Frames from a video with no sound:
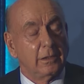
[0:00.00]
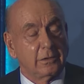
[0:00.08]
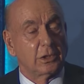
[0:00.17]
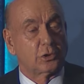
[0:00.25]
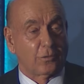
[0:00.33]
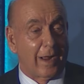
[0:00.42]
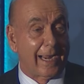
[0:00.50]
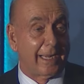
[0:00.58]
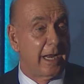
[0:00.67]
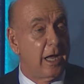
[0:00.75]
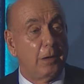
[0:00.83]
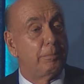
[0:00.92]
to try and
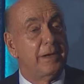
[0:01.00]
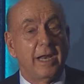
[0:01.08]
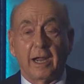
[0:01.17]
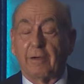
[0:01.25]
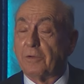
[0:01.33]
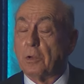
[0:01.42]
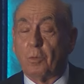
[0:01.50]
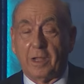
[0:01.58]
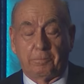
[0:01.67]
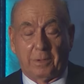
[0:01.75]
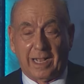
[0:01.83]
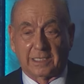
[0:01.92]
help in every way
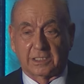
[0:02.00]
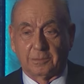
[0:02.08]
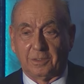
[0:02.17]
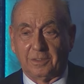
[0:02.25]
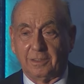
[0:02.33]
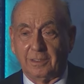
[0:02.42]
possible.